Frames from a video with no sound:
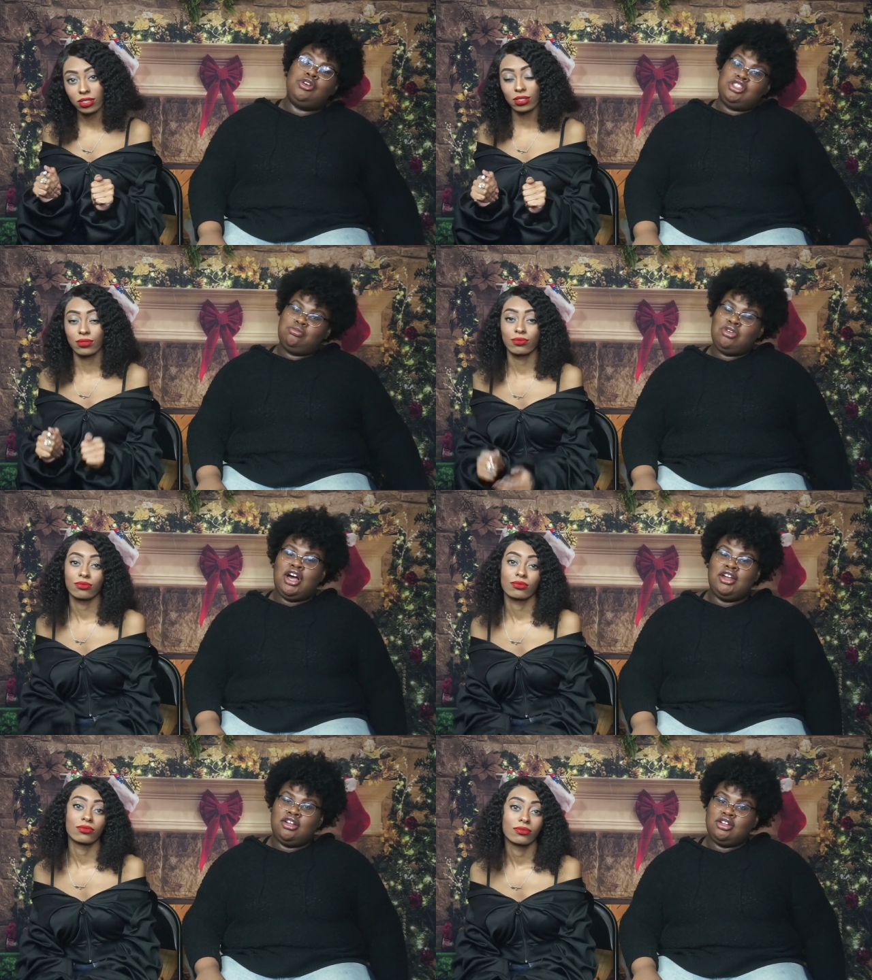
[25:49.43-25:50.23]
Speaker 1: With some
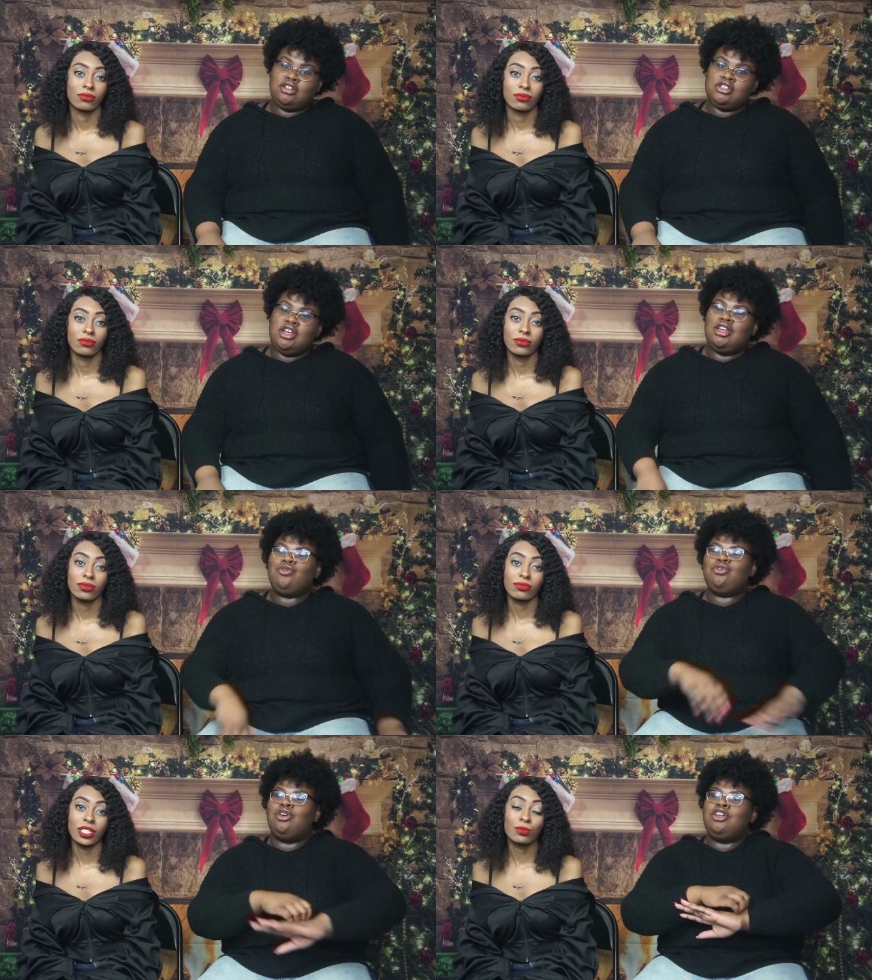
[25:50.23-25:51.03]
products,
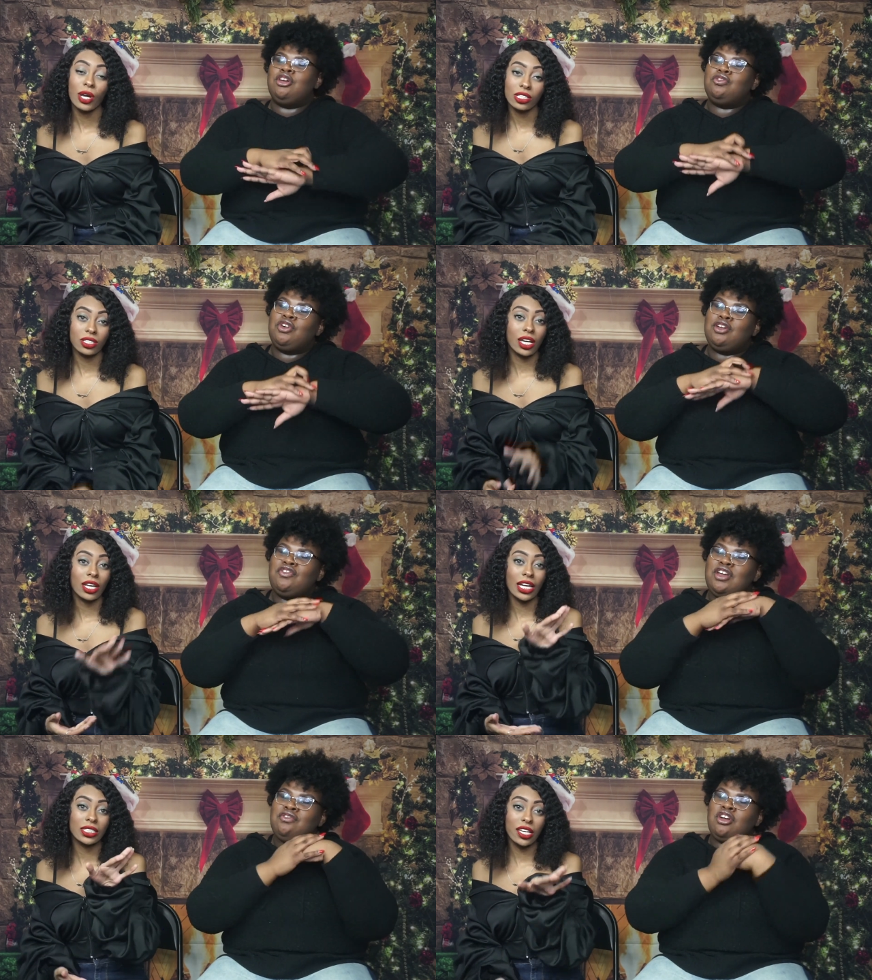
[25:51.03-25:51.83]
you know, especially a
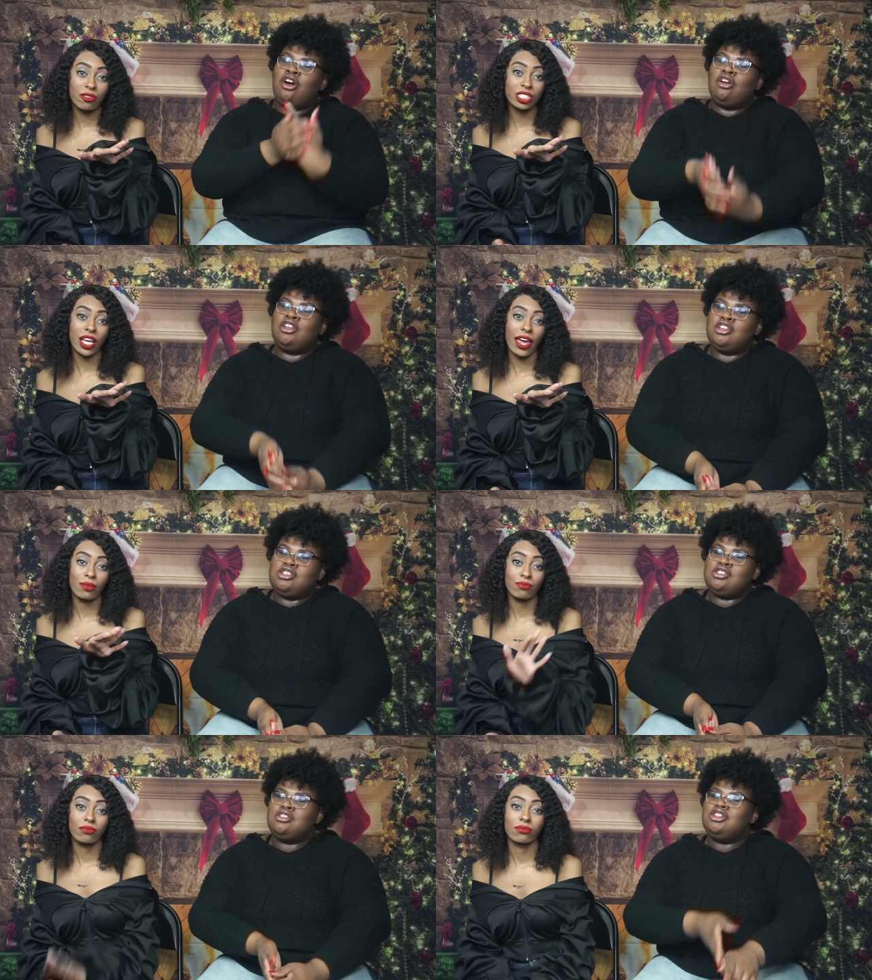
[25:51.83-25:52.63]
nice gift
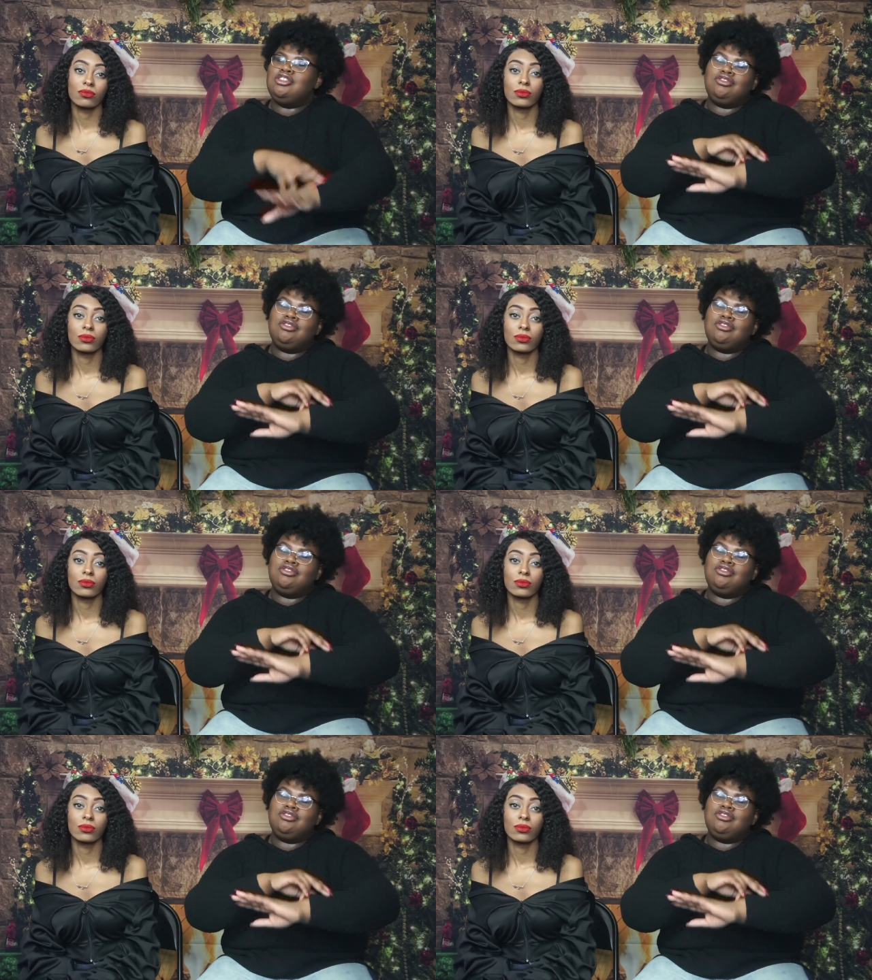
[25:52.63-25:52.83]
artist, set.